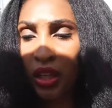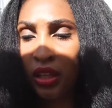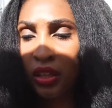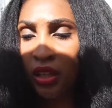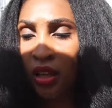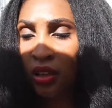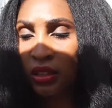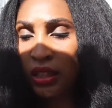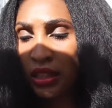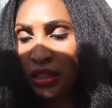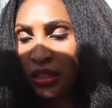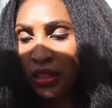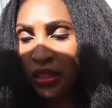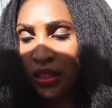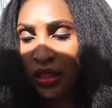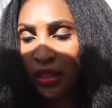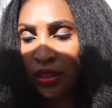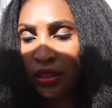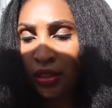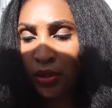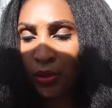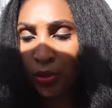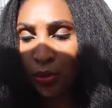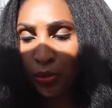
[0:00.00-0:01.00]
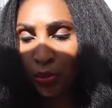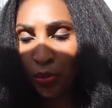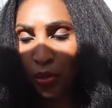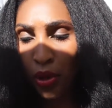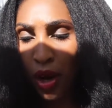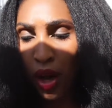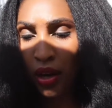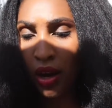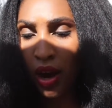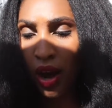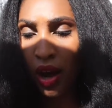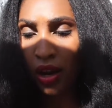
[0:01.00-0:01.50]
Now this Seal
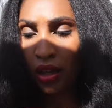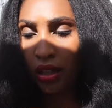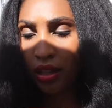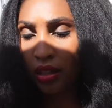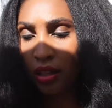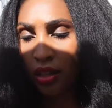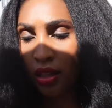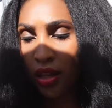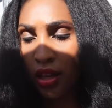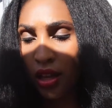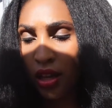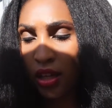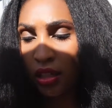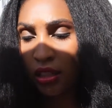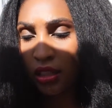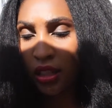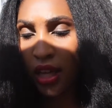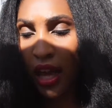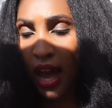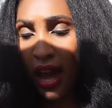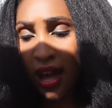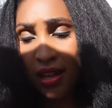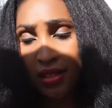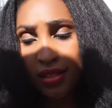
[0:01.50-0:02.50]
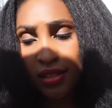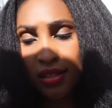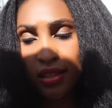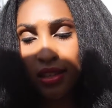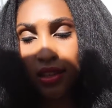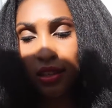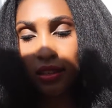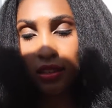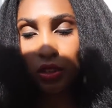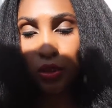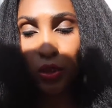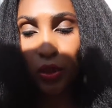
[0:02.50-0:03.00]
product has
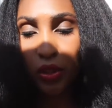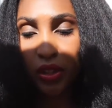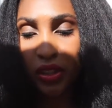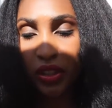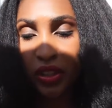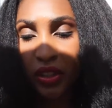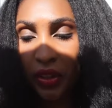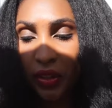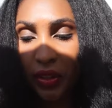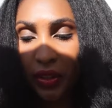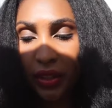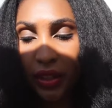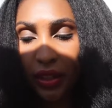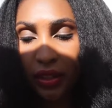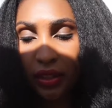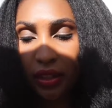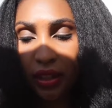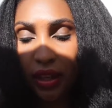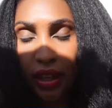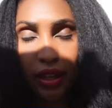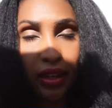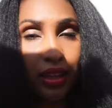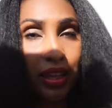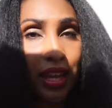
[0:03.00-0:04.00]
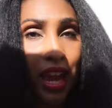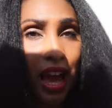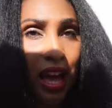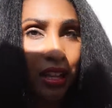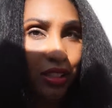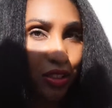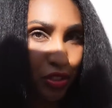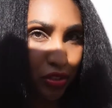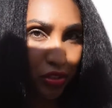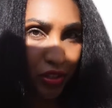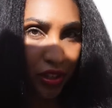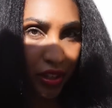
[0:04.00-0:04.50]
coconut oil and
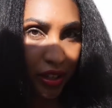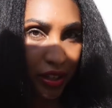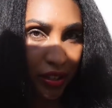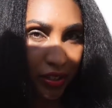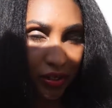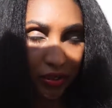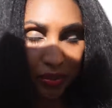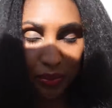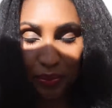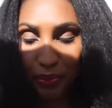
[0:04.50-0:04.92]
castor oil.